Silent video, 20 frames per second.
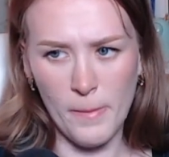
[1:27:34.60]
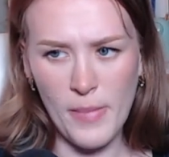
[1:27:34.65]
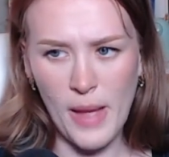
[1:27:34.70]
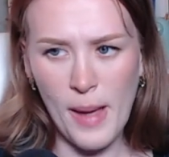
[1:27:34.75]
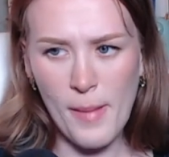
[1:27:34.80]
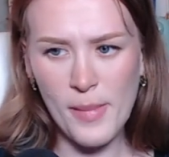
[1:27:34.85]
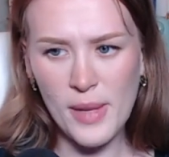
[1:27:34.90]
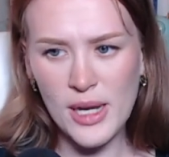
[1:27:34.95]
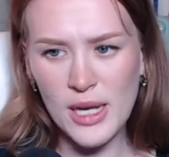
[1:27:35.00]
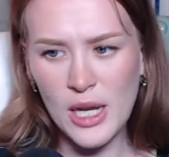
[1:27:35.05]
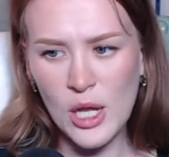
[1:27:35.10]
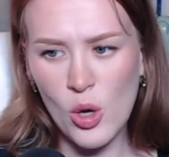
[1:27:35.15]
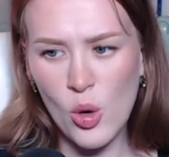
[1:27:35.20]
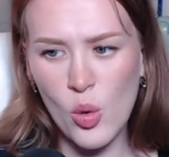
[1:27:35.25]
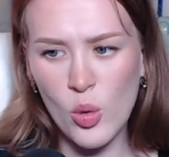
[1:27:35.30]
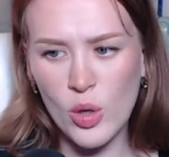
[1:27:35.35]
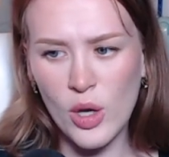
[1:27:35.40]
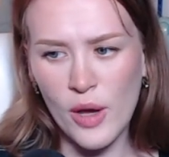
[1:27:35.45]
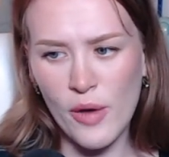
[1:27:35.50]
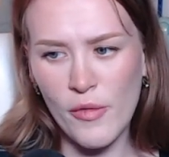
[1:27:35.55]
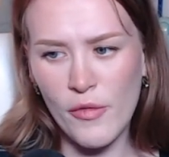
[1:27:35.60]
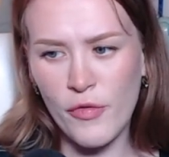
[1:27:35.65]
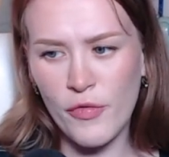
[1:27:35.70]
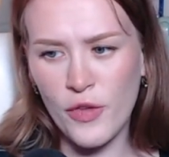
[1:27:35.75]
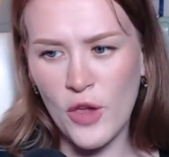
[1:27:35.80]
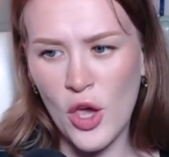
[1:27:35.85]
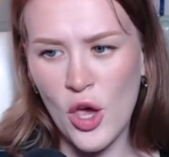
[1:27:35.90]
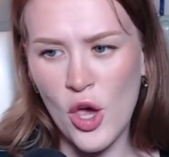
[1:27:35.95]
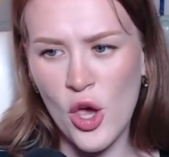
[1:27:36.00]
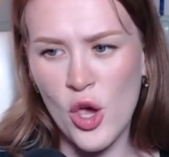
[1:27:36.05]
I'm a little
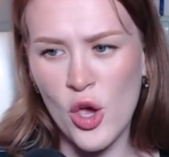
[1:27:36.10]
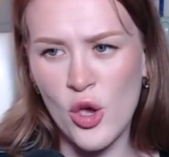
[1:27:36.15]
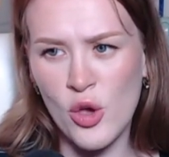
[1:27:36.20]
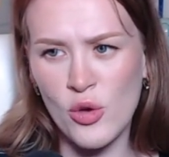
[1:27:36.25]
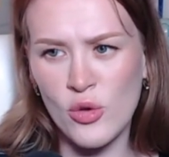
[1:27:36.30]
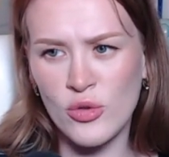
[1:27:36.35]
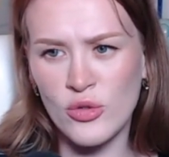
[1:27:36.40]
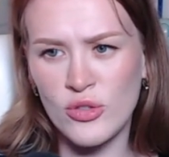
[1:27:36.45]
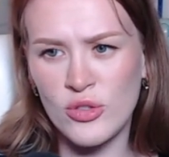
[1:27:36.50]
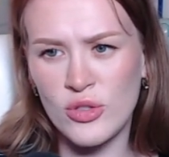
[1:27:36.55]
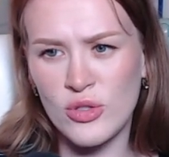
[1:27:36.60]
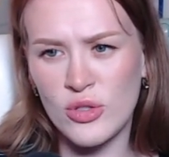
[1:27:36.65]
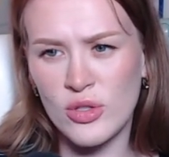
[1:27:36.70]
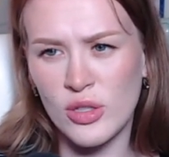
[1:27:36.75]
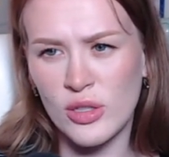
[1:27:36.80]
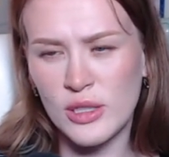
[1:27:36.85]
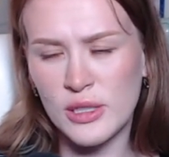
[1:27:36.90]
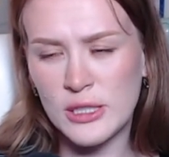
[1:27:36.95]
confused.